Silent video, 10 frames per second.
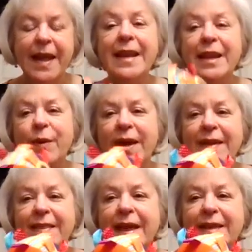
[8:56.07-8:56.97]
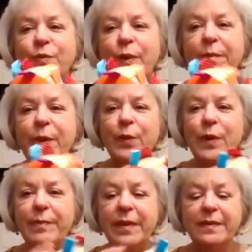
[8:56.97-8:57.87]
Anyway, that's rainbow
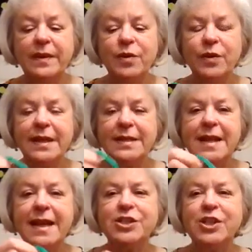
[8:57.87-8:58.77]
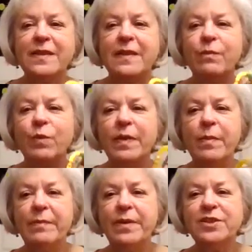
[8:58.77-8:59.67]
ribbons, and you can attach it, and then when the
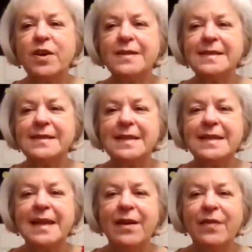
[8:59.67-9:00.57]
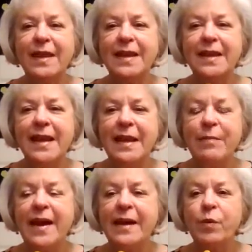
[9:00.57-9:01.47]
baby tosses it down, they can get it back.